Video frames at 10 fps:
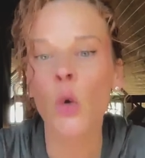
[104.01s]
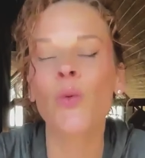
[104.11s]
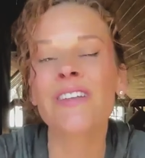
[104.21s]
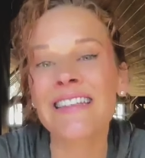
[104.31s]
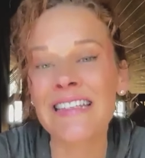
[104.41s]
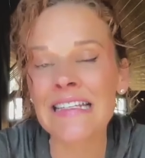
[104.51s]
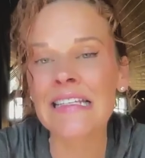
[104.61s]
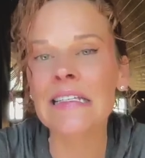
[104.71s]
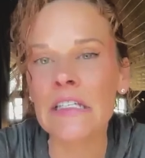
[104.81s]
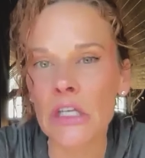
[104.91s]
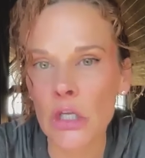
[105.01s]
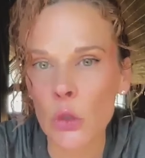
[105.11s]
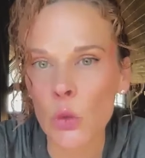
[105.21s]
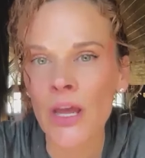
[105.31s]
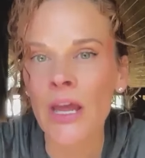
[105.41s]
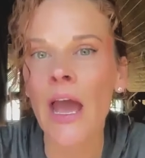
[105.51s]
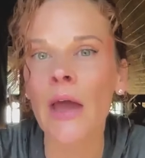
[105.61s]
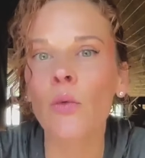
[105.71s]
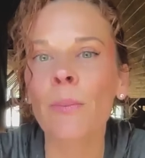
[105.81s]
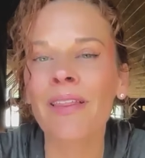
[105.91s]
was discontinued
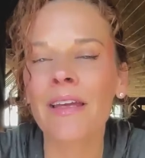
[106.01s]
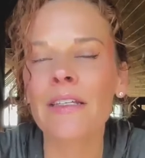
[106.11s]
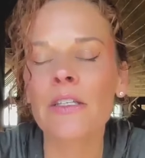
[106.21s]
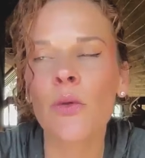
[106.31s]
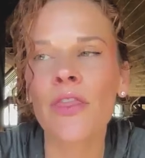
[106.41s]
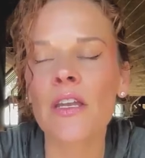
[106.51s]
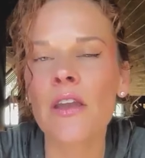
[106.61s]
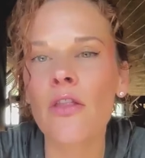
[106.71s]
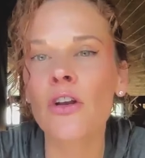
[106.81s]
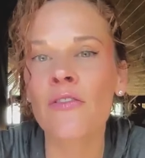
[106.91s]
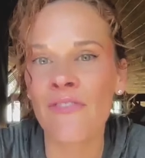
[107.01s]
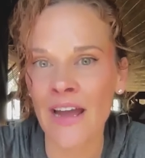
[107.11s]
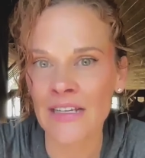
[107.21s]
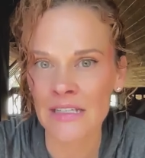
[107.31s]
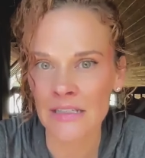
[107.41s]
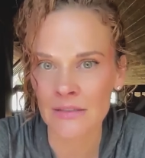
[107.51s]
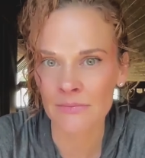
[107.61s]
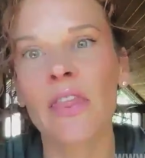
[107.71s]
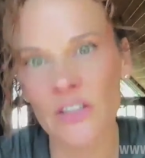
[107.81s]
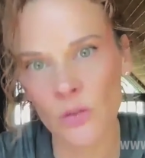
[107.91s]
and replaced with another vaccine.
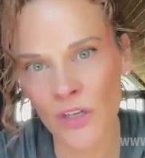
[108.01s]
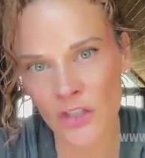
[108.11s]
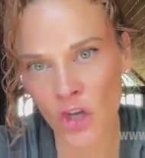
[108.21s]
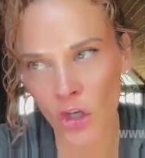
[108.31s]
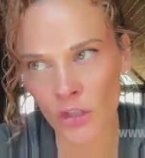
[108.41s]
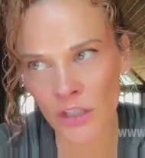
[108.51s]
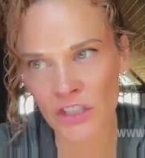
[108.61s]
This one is called